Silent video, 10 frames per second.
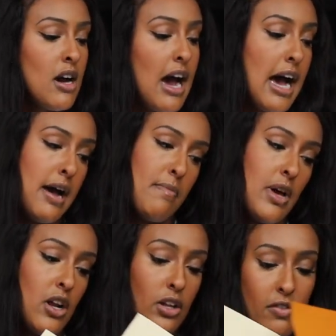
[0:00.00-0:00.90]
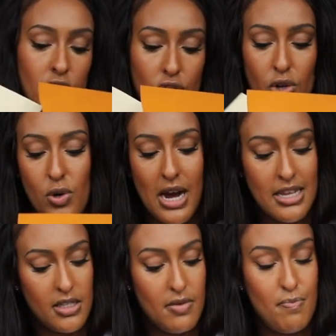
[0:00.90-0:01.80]
and I'll even show you
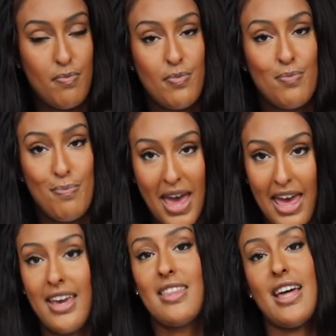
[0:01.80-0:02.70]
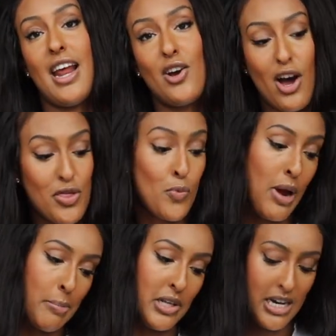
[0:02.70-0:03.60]
guys the bag that I got the
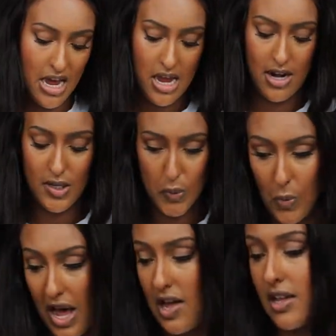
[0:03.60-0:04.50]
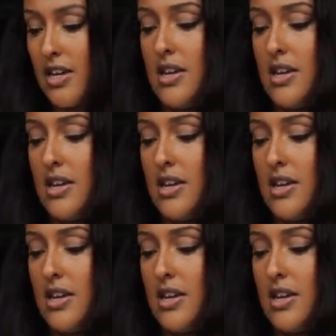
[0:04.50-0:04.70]
replica in as well,